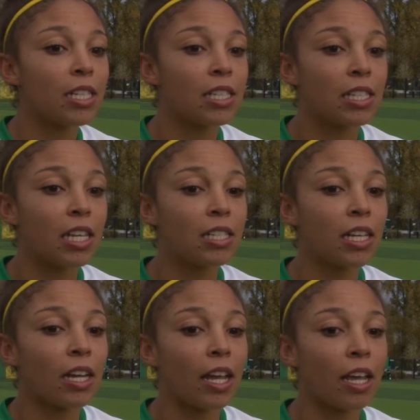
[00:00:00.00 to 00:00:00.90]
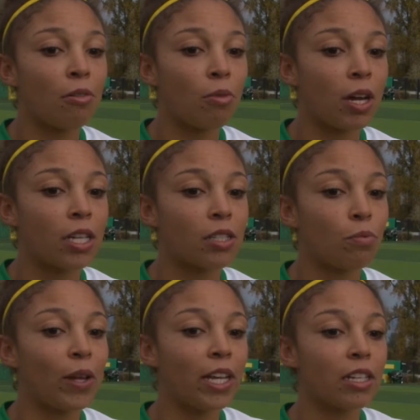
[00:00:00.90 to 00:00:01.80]
this season, it was
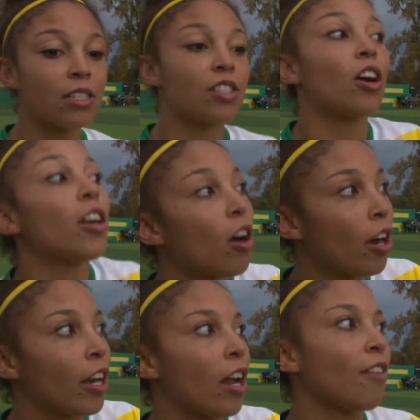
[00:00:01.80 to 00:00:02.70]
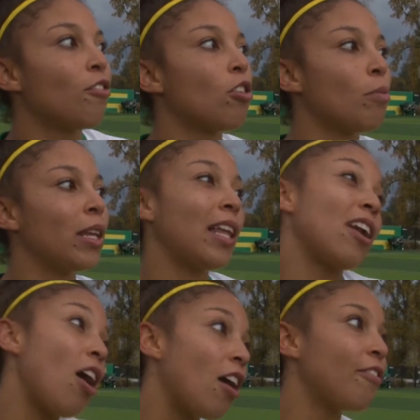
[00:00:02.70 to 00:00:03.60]
we didn't start hard enough, or we let
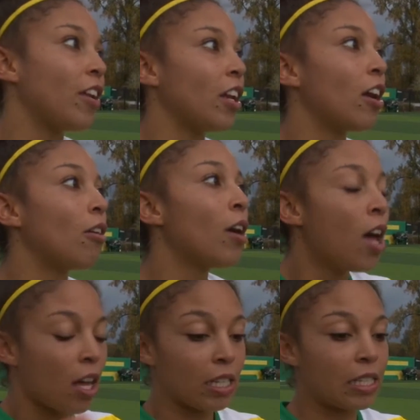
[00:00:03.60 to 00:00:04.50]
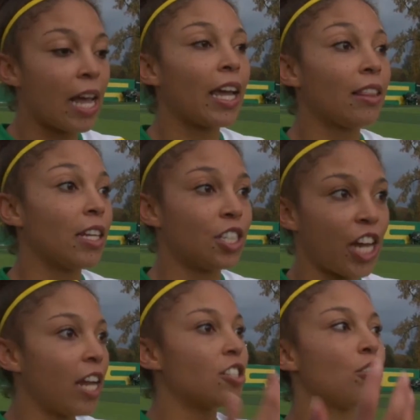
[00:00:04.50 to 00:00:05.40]
off in, you know, a second that
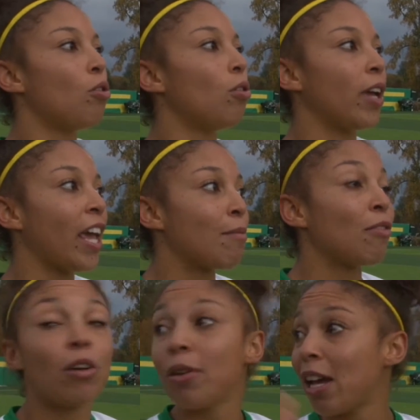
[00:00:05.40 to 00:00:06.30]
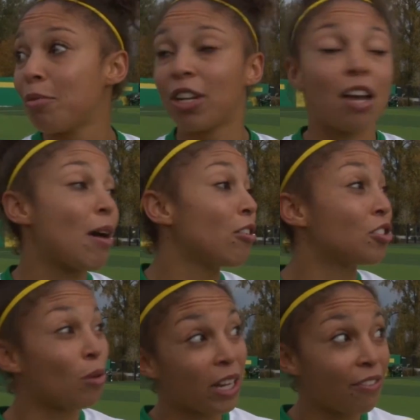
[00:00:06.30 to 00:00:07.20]
changed the whole game. If we were able to come out in
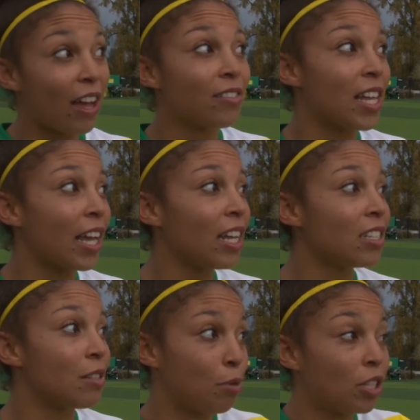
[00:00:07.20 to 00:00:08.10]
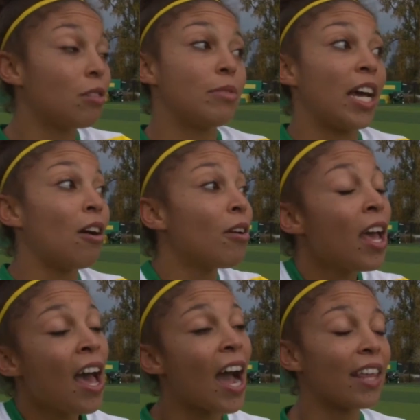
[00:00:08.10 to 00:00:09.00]
25 seconds and put them down,
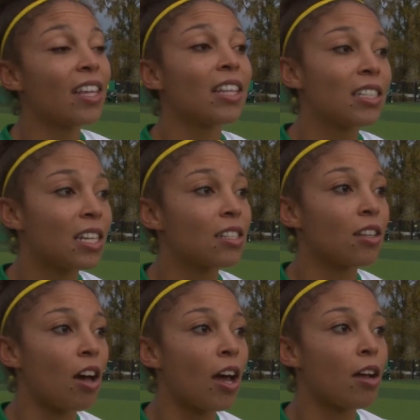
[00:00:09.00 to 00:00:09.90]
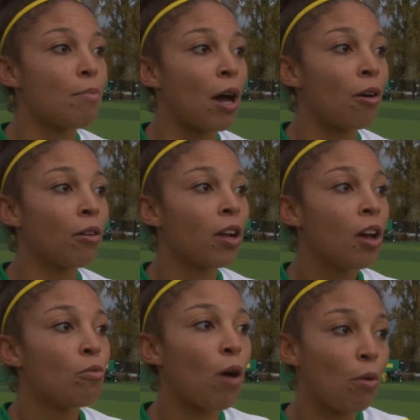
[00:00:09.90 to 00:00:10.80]
I think that says a lot about
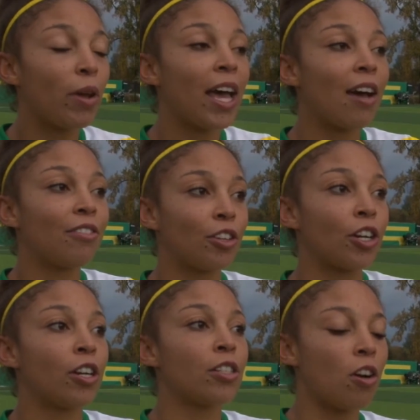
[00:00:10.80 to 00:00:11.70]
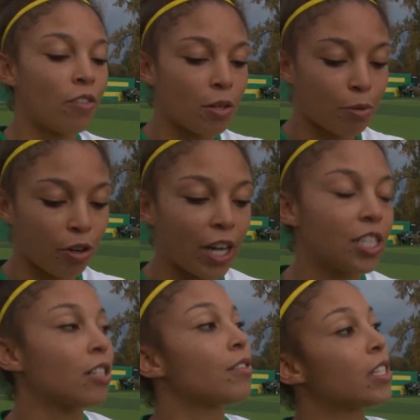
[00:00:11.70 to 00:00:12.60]
what we have learned over the
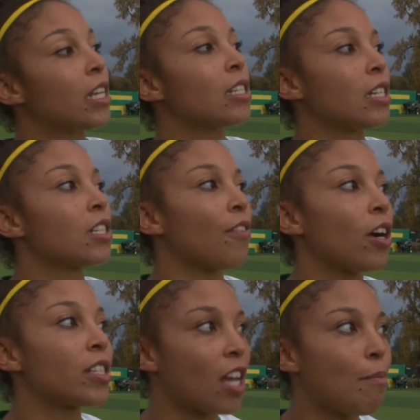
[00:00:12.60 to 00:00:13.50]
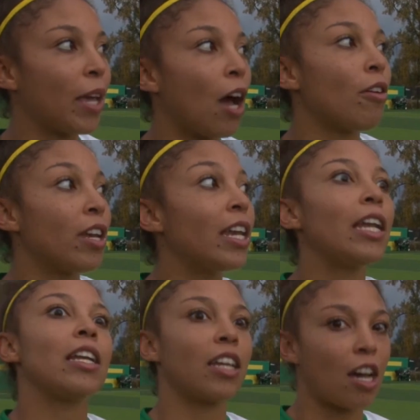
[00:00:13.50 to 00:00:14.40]
progression of season as far as coming out
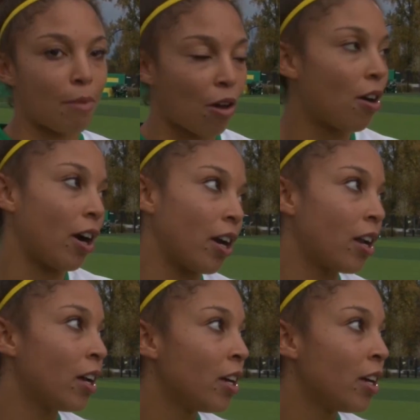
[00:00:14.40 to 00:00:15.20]
needing to come out hard.